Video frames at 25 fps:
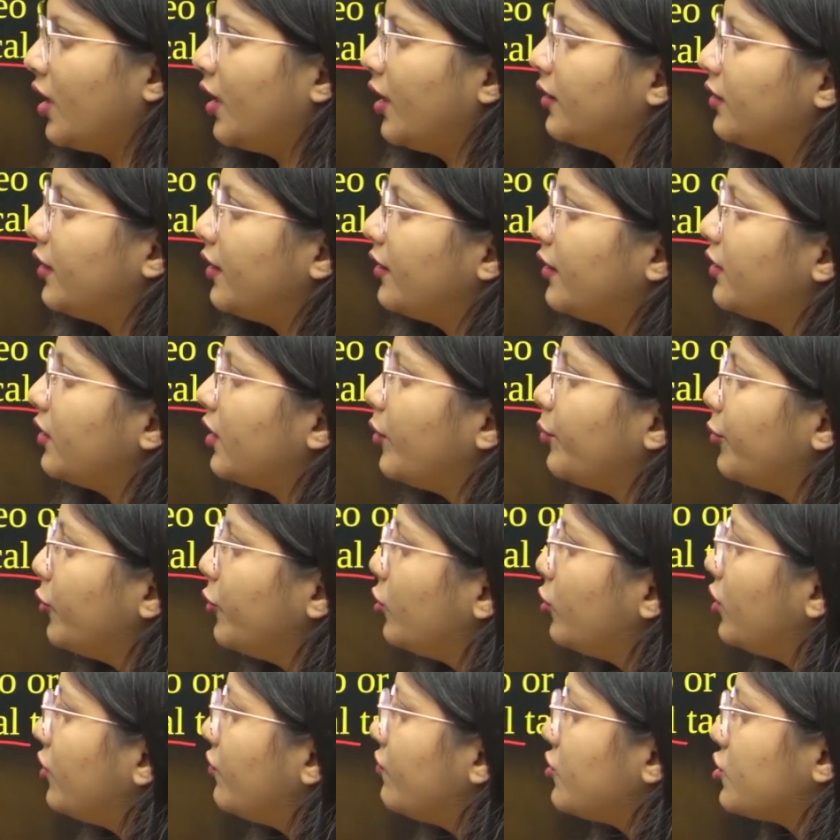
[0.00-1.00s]
Then
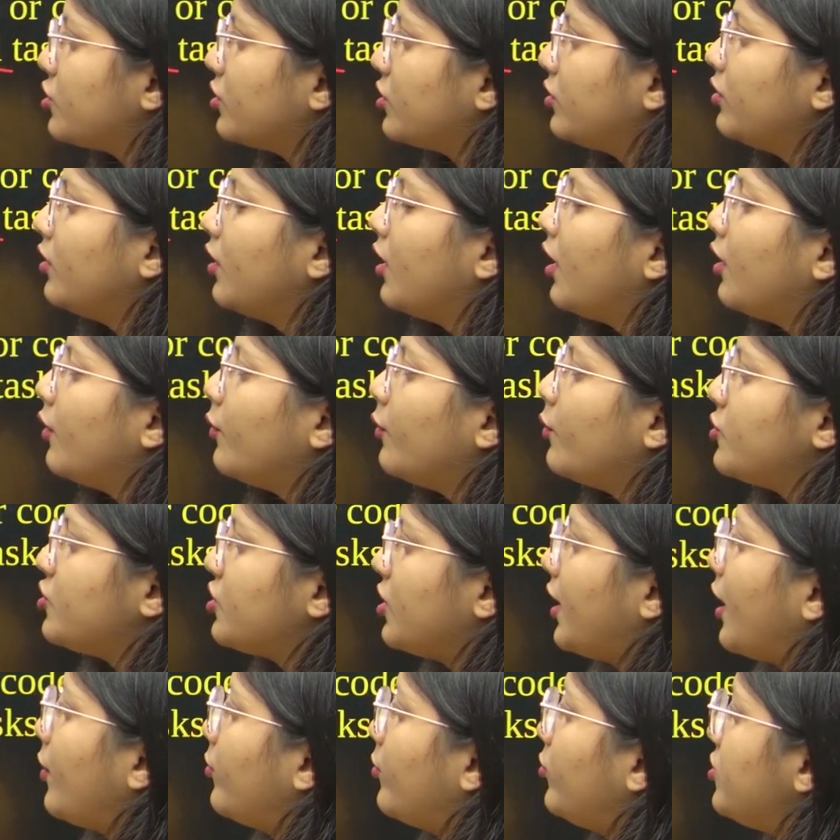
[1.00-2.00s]
computer vision, which
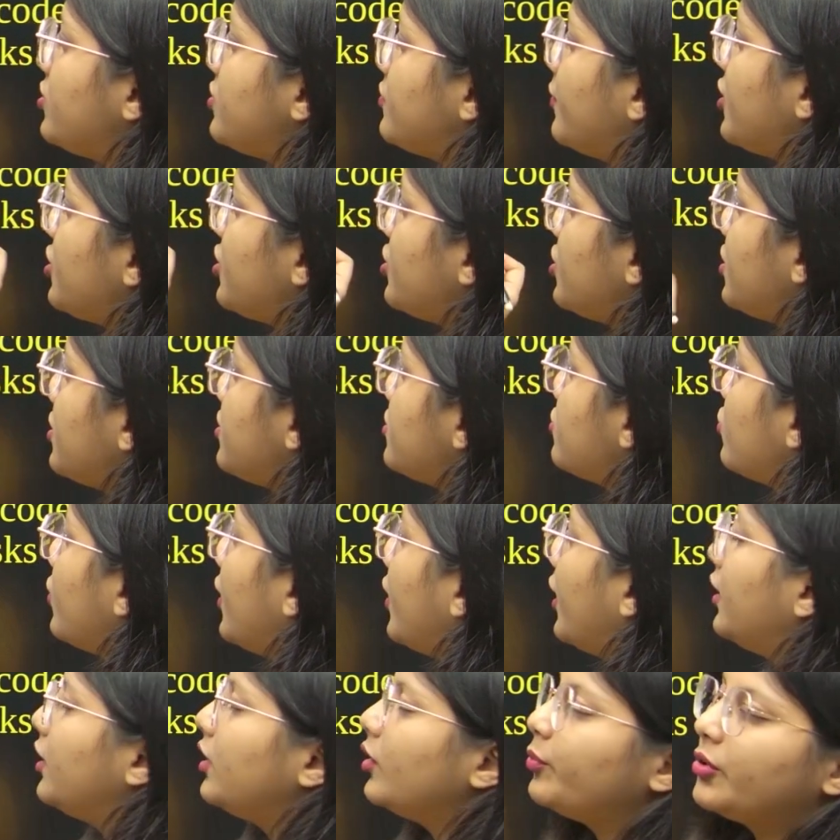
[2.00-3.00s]
enables machines to
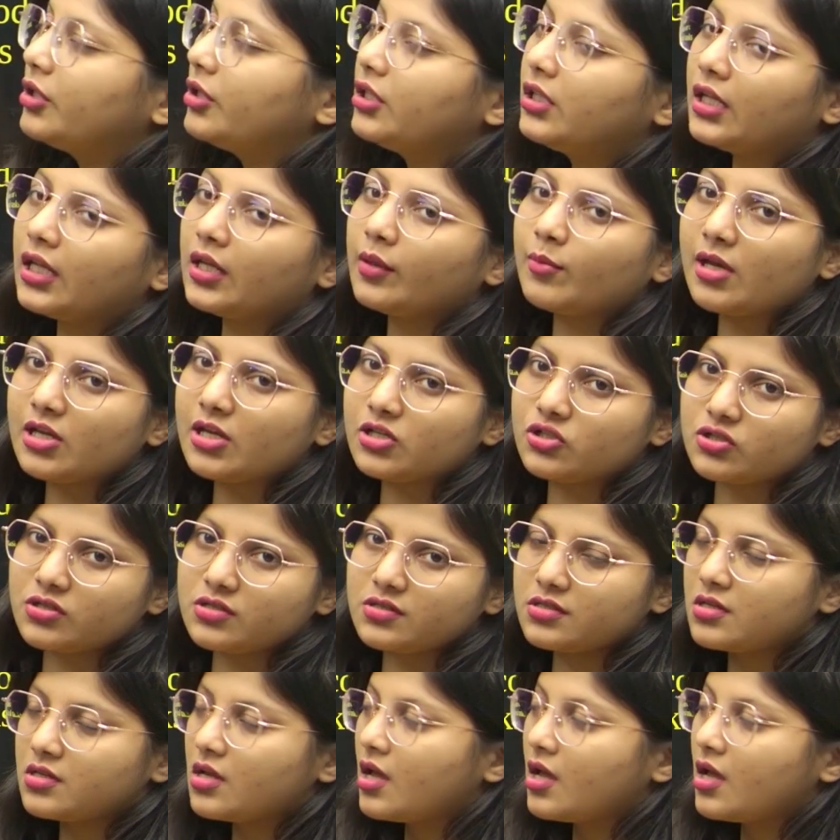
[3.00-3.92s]
interpret images